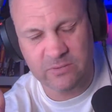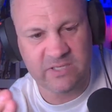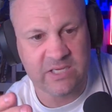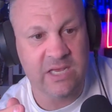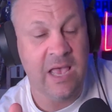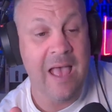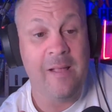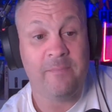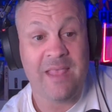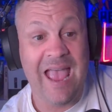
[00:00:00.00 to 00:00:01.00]
to see.
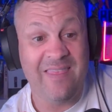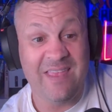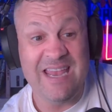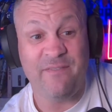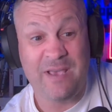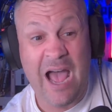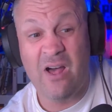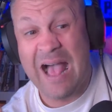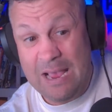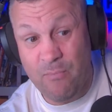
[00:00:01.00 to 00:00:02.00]
And then you have
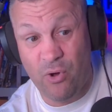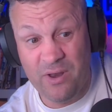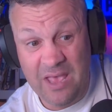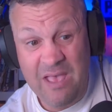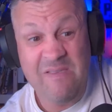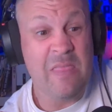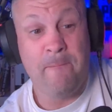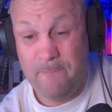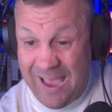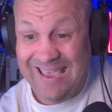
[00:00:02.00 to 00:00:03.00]
Carl Amon in the
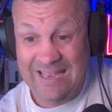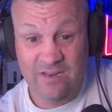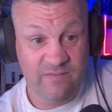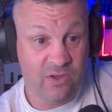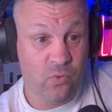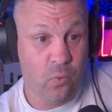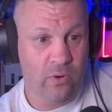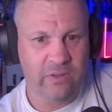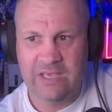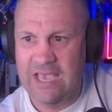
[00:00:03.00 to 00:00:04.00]
back end of the
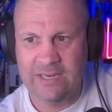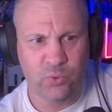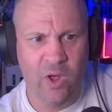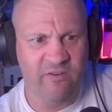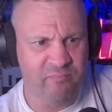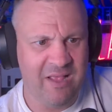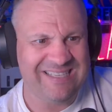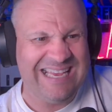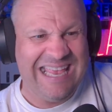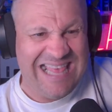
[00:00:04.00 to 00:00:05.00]
quarter. I think he had 12
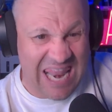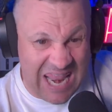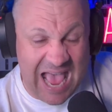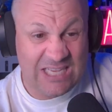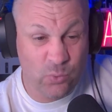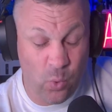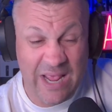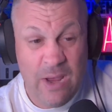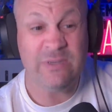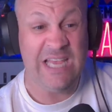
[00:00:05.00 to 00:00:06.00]
plus in the last quarter.
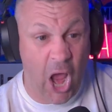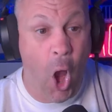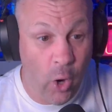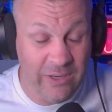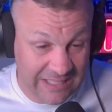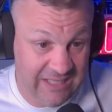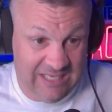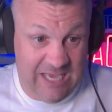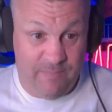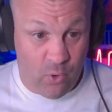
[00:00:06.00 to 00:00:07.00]
He was the only thing
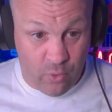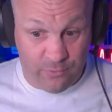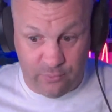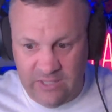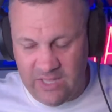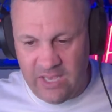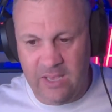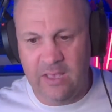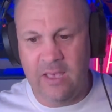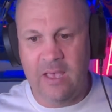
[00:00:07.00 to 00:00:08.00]
keeping Hawthorn in there
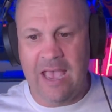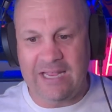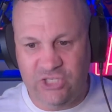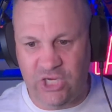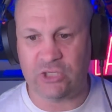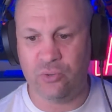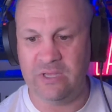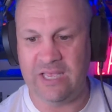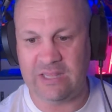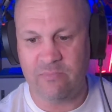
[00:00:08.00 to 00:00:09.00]
and just couldn't
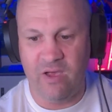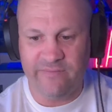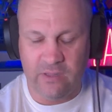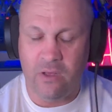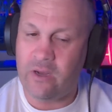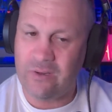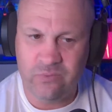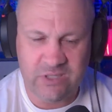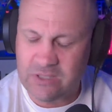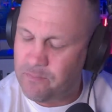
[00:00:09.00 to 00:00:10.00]
get them over the line. It
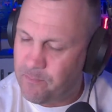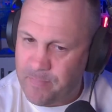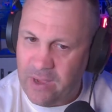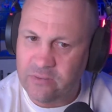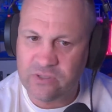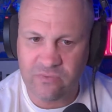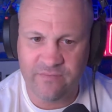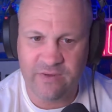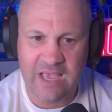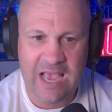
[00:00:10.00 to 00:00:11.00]
was just a belter of
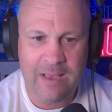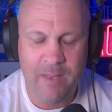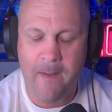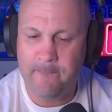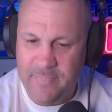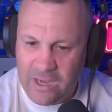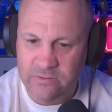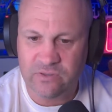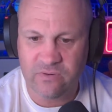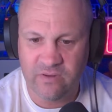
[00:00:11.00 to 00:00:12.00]
a game, a
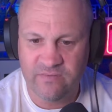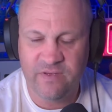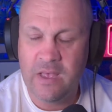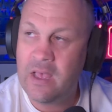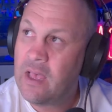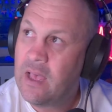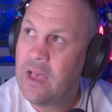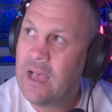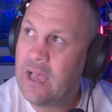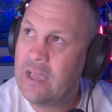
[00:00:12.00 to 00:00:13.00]
belter of
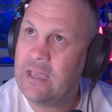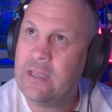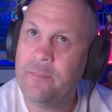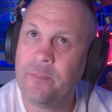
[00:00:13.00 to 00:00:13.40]
a